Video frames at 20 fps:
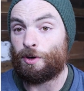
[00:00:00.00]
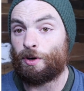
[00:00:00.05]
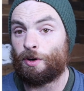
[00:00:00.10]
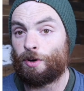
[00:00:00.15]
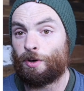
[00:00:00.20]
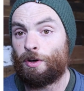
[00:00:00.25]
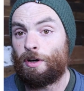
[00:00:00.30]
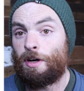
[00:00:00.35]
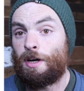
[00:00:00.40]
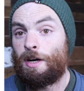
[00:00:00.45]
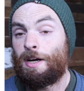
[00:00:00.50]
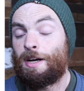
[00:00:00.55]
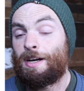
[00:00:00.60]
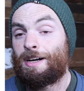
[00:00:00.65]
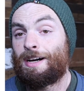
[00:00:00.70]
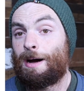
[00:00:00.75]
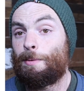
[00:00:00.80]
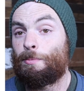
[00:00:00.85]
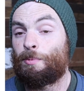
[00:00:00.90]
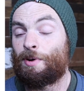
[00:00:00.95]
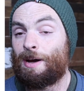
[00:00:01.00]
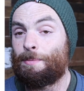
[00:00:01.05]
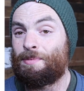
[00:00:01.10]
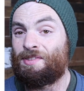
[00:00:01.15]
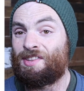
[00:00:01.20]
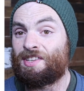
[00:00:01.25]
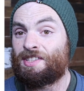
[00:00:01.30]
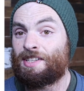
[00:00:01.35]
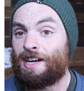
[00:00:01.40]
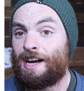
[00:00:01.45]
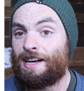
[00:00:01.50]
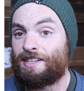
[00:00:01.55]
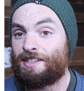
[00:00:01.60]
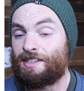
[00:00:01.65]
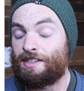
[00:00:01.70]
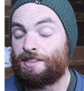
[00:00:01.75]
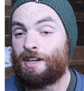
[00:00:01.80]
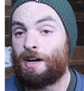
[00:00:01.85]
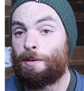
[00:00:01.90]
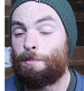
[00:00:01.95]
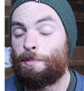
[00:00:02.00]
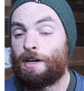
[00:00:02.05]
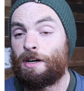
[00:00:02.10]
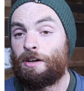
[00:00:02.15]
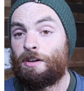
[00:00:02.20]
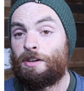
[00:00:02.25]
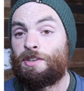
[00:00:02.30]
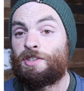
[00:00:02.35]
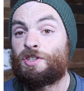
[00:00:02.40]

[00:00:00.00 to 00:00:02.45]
curl, I'm grabbing the sides of the dumbbell,